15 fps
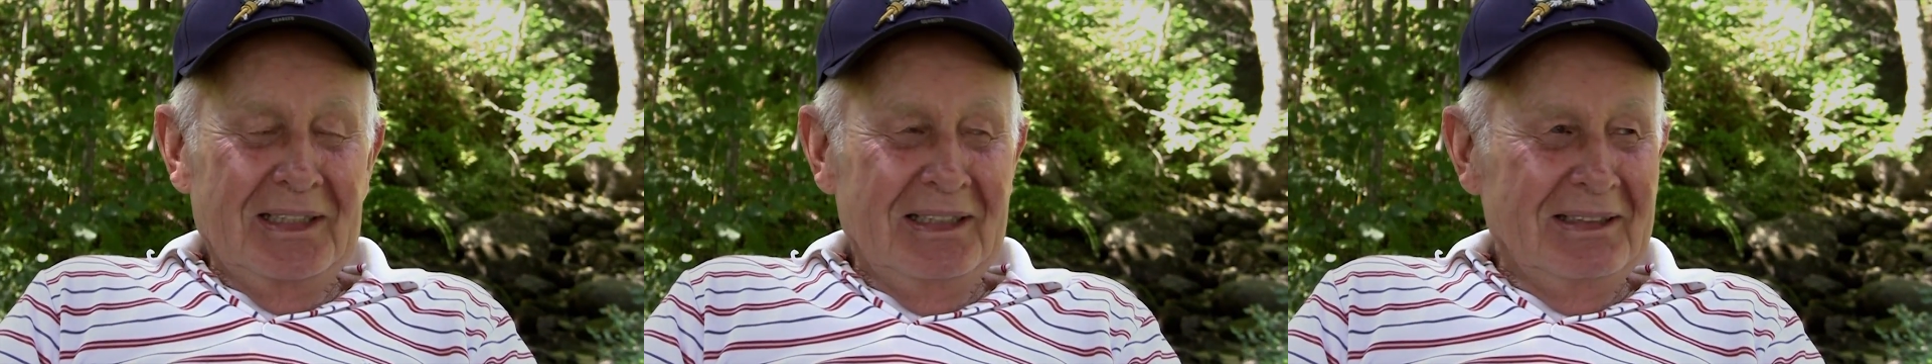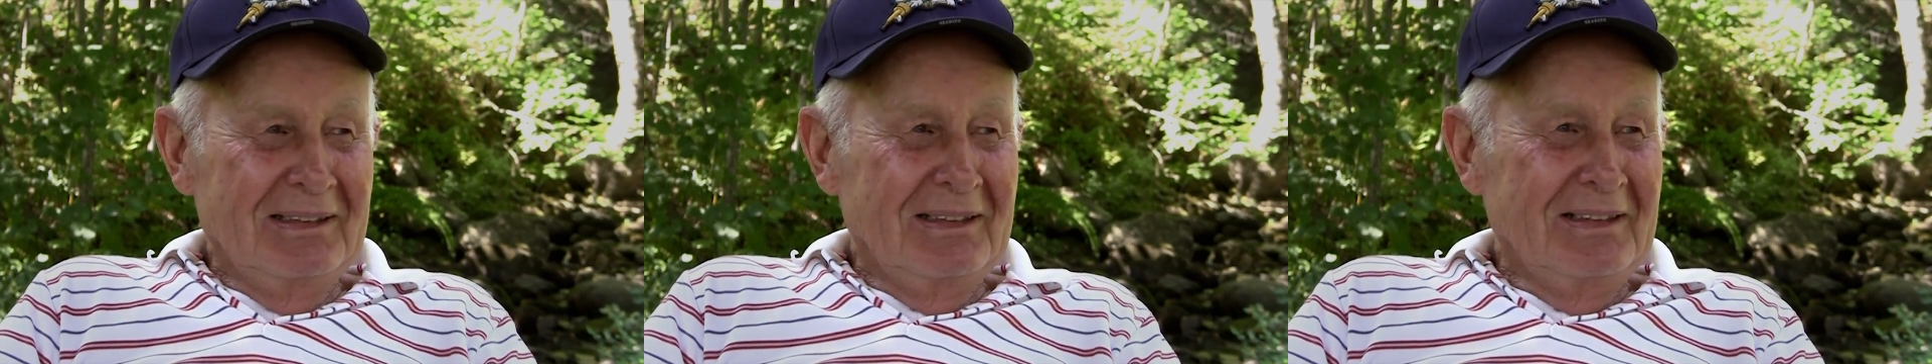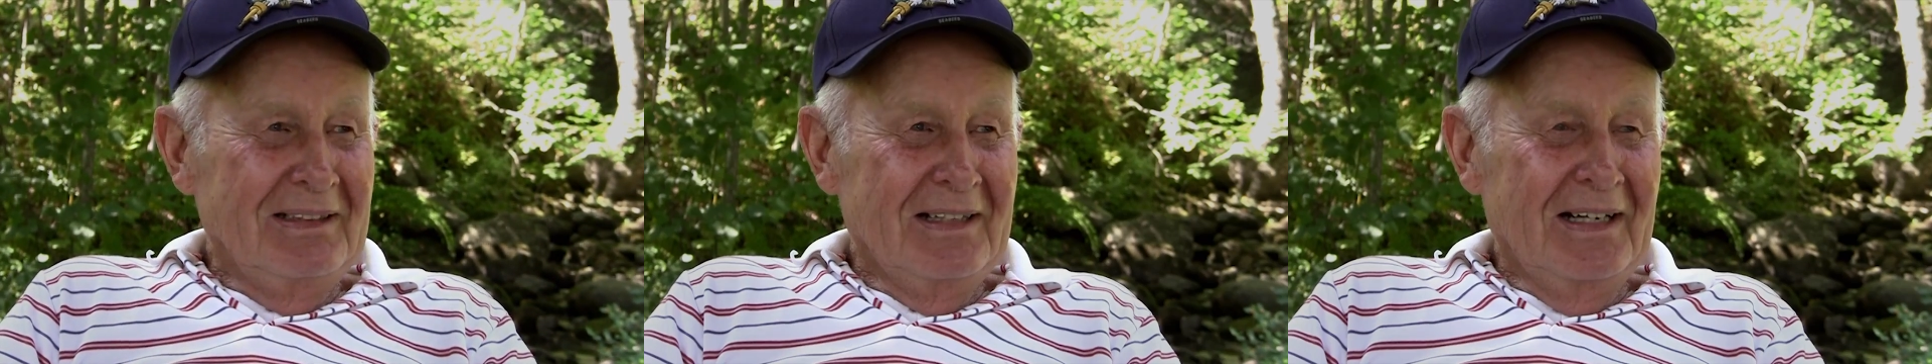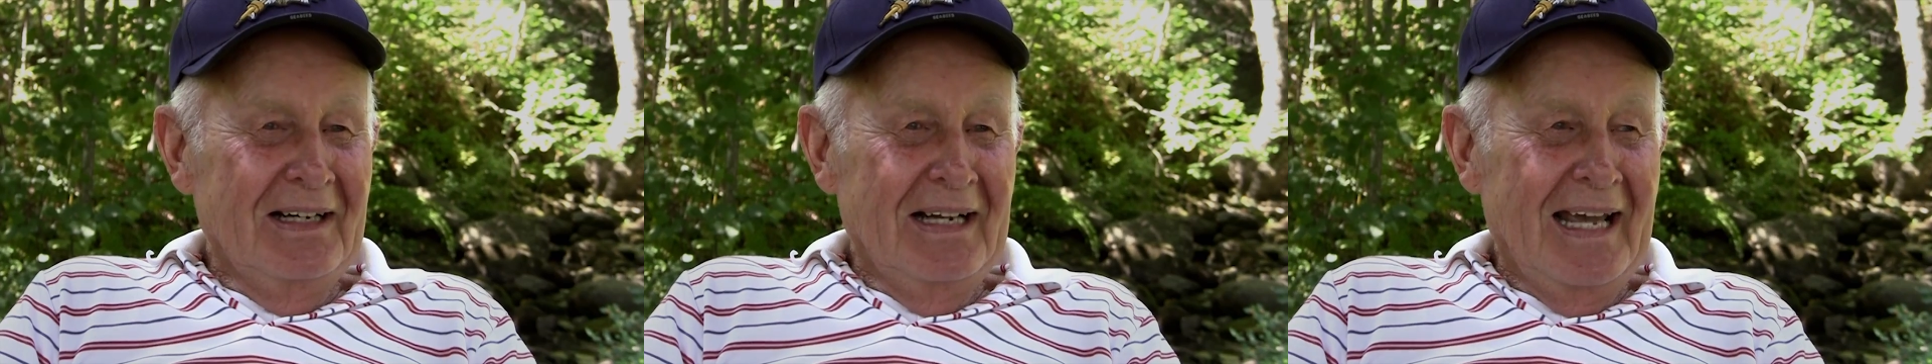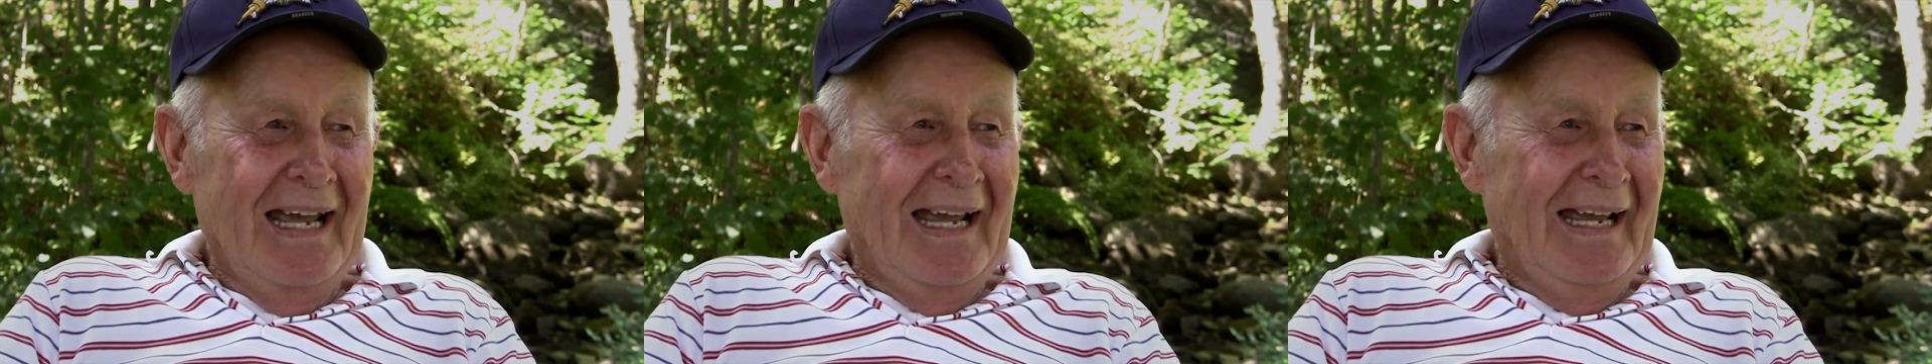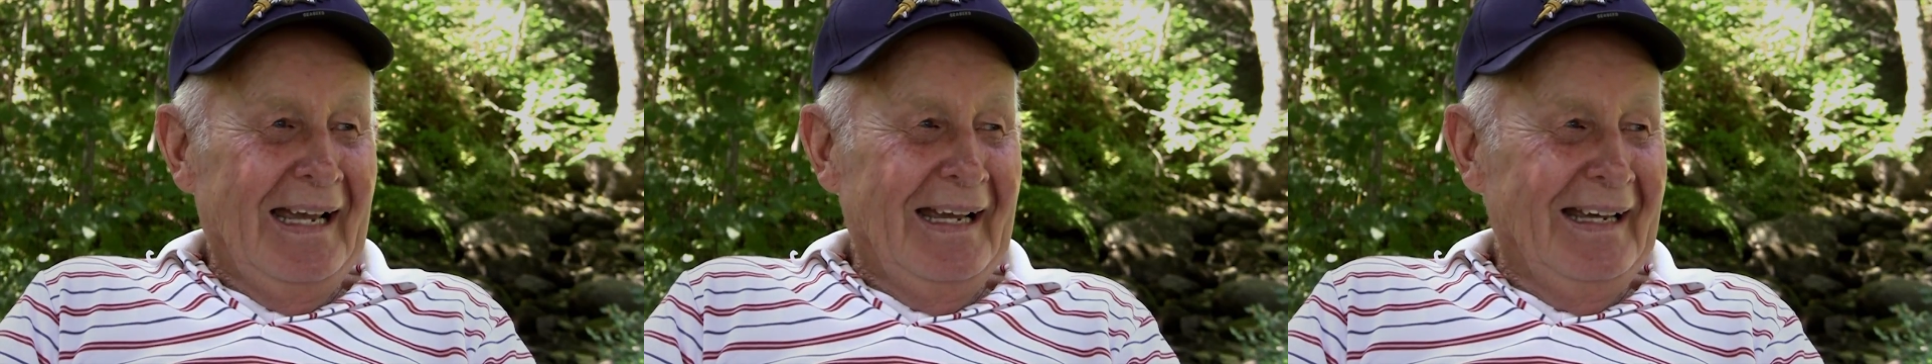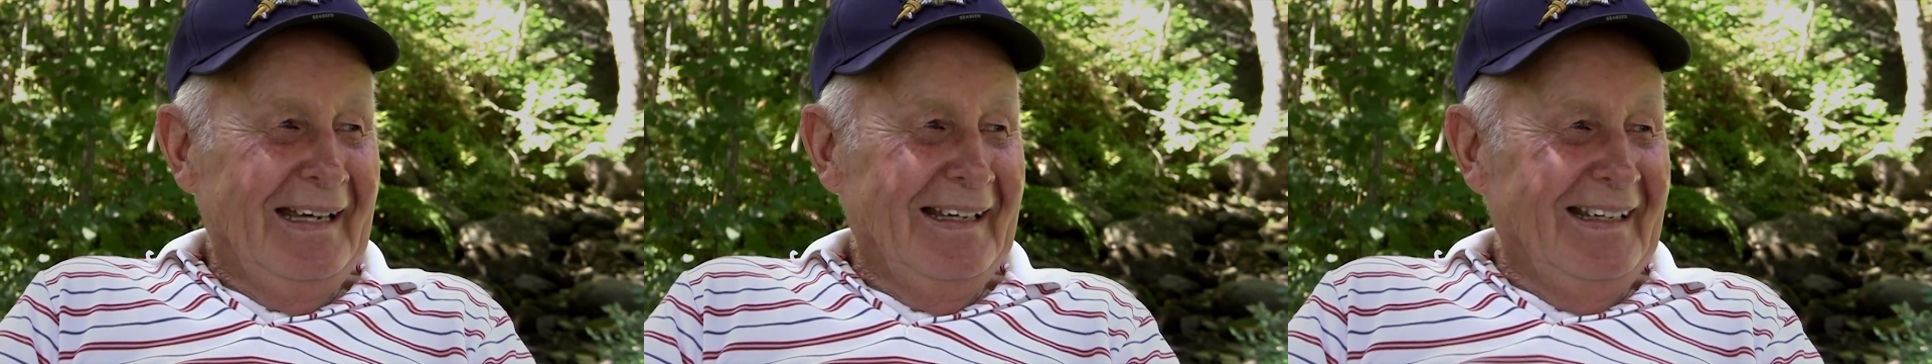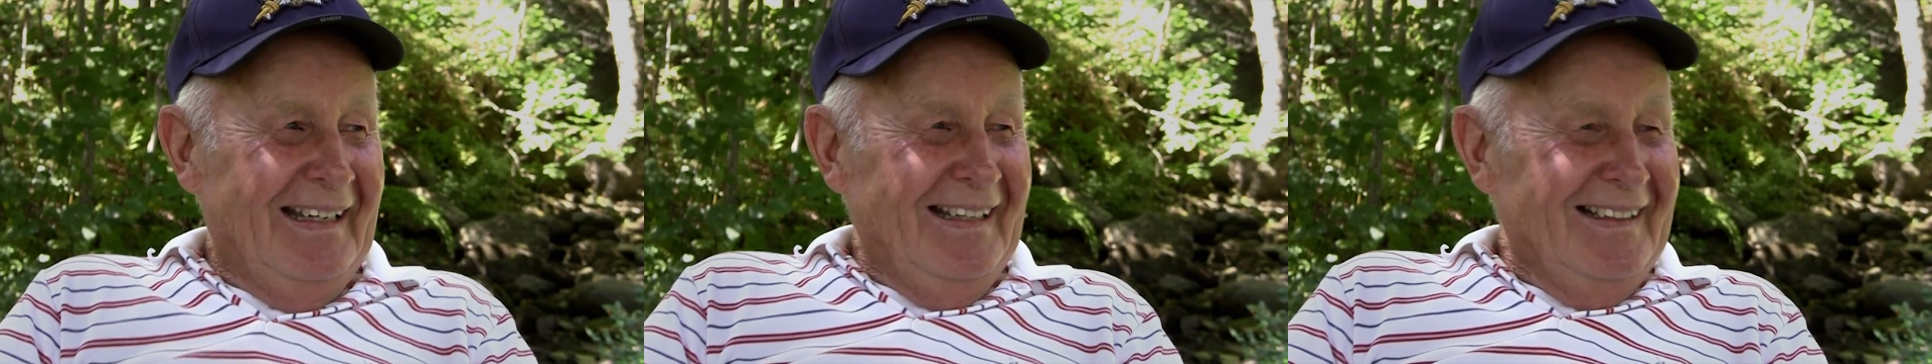Hit Da
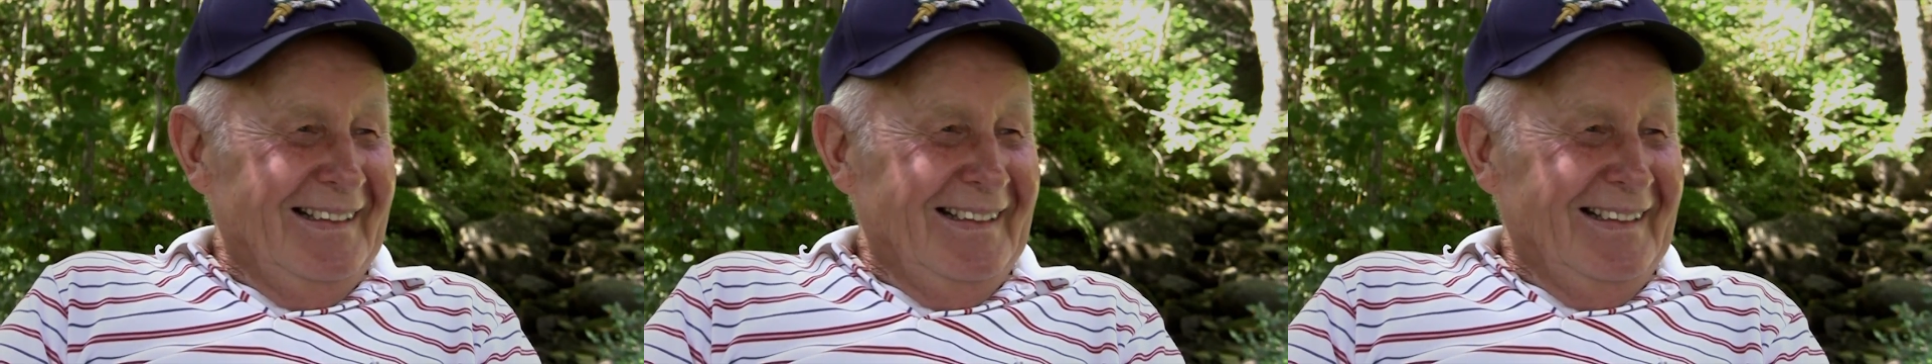Nang?